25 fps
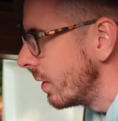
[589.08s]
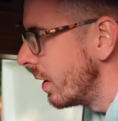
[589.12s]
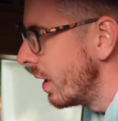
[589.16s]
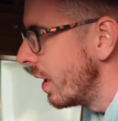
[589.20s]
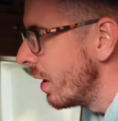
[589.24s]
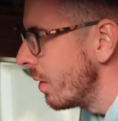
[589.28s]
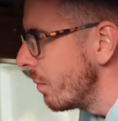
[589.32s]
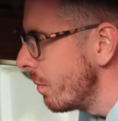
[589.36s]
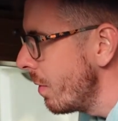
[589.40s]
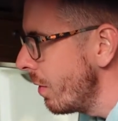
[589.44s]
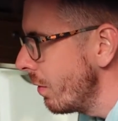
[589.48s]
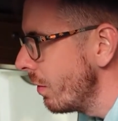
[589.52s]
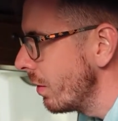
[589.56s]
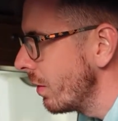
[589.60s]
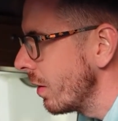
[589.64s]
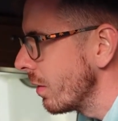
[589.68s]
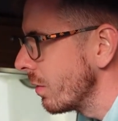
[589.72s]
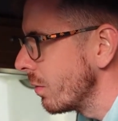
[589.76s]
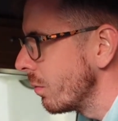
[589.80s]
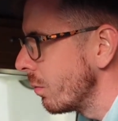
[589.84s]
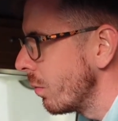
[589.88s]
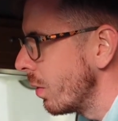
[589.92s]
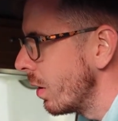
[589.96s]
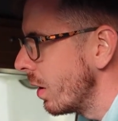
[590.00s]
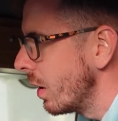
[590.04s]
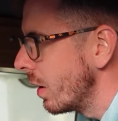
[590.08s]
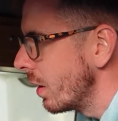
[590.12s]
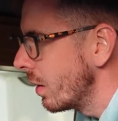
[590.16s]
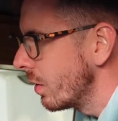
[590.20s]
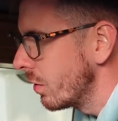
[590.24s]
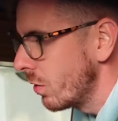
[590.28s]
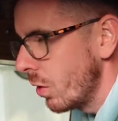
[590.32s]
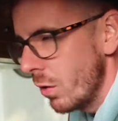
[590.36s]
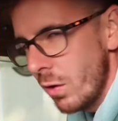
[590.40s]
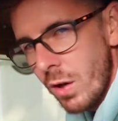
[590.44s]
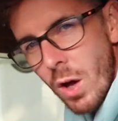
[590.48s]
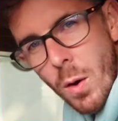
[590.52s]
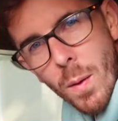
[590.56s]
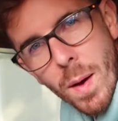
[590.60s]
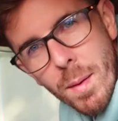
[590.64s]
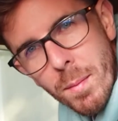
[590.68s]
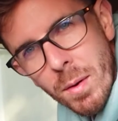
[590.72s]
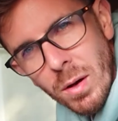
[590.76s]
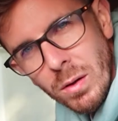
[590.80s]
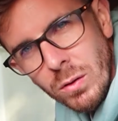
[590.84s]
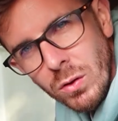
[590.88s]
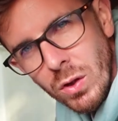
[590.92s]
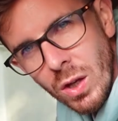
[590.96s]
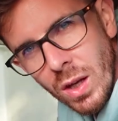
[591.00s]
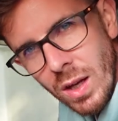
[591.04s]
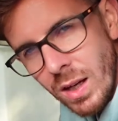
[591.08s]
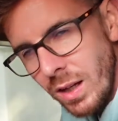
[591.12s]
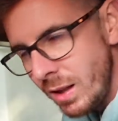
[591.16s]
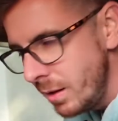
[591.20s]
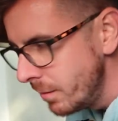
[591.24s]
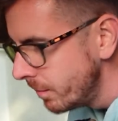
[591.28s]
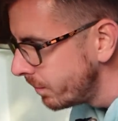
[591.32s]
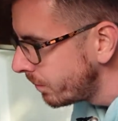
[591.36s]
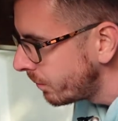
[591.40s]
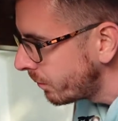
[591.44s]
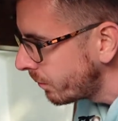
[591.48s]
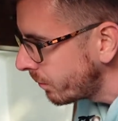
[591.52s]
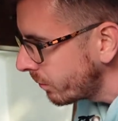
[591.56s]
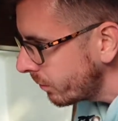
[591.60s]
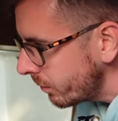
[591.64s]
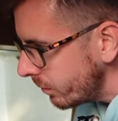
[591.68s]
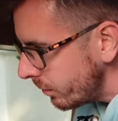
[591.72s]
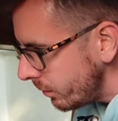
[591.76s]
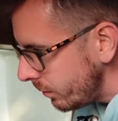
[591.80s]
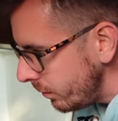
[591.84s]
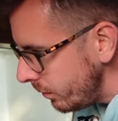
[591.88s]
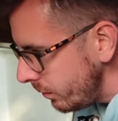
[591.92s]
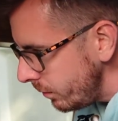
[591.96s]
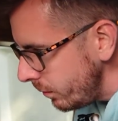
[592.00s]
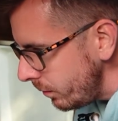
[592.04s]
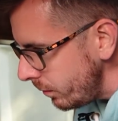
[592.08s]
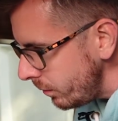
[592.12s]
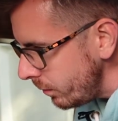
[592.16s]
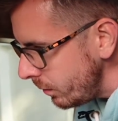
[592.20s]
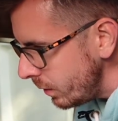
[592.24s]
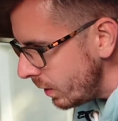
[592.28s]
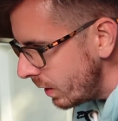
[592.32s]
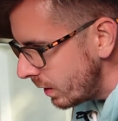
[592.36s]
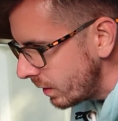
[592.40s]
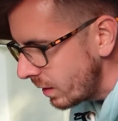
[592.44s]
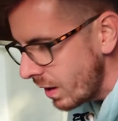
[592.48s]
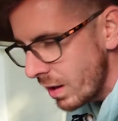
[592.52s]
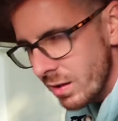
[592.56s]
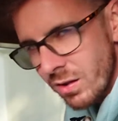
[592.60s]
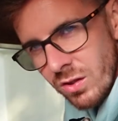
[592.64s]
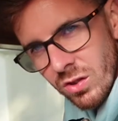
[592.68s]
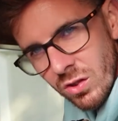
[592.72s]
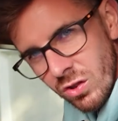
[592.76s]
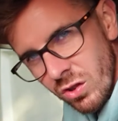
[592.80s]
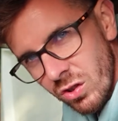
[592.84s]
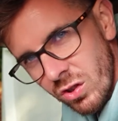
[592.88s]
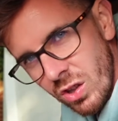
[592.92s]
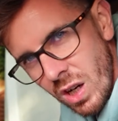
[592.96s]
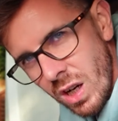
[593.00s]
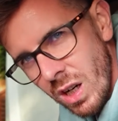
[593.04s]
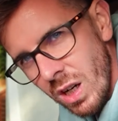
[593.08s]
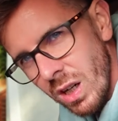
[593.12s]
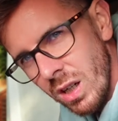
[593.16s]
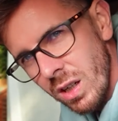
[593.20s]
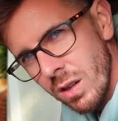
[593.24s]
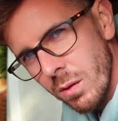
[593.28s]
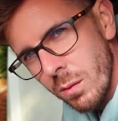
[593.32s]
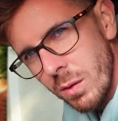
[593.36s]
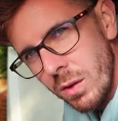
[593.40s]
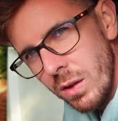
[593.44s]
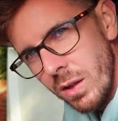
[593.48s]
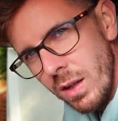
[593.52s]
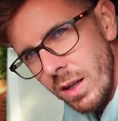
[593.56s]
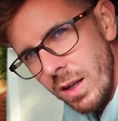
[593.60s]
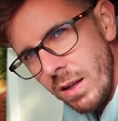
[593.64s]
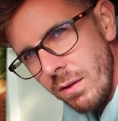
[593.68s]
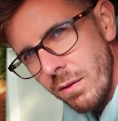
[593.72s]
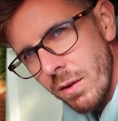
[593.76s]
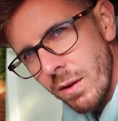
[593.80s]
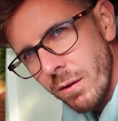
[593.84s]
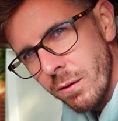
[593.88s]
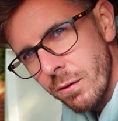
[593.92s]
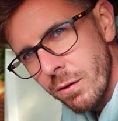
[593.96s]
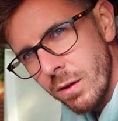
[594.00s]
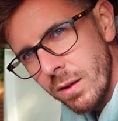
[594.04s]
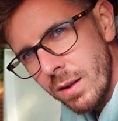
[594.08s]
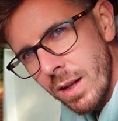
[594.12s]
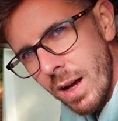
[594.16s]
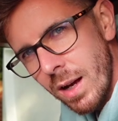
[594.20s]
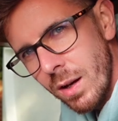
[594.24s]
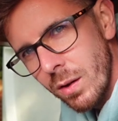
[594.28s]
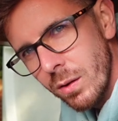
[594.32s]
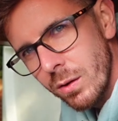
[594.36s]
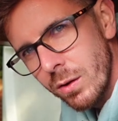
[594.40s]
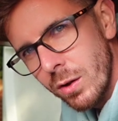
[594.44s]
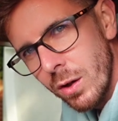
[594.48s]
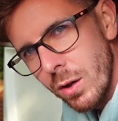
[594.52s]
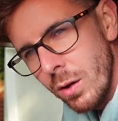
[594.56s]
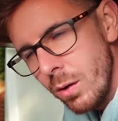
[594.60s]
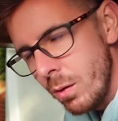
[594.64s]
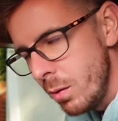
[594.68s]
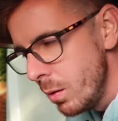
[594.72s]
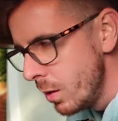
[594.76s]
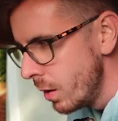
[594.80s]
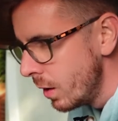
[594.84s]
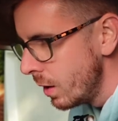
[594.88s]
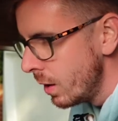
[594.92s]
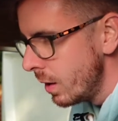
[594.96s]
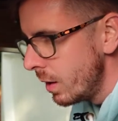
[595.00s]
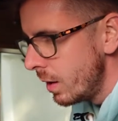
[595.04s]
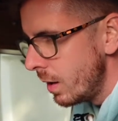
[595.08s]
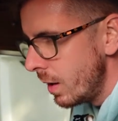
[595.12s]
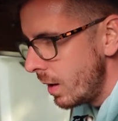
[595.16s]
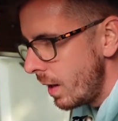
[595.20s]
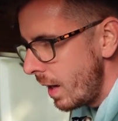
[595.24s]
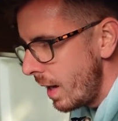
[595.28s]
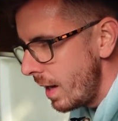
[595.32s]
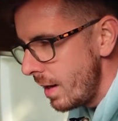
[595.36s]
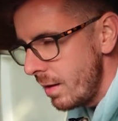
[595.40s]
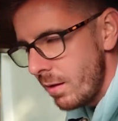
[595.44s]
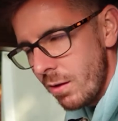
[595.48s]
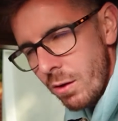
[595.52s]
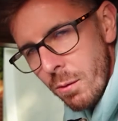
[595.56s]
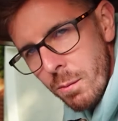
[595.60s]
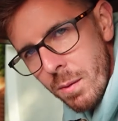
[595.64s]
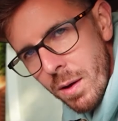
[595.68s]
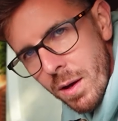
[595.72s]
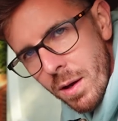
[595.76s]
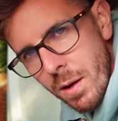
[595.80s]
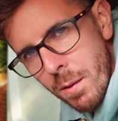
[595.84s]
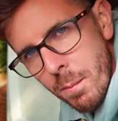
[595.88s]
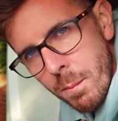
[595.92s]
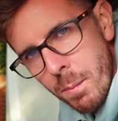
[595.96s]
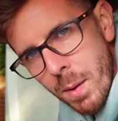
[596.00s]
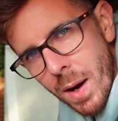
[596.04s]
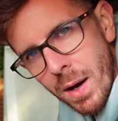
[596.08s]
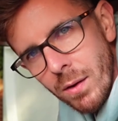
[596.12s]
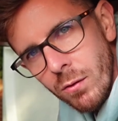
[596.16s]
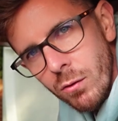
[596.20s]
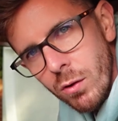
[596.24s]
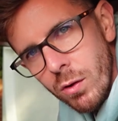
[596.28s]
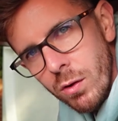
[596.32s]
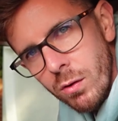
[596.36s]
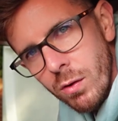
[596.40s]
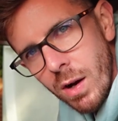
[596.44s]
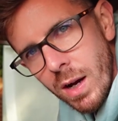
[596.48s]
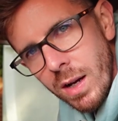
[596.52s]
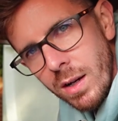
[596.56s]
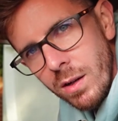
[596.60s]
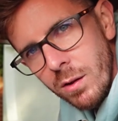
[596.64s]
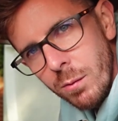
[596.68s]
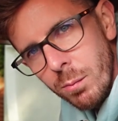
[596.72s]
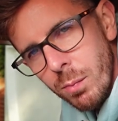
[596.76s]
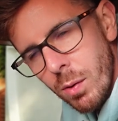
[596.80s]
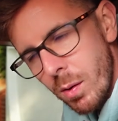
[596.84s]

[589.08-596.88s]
in here. The mirror doesn't work. It's got no MOT. It doesn't start when you leave it for a day or two. Intermittent battery drainage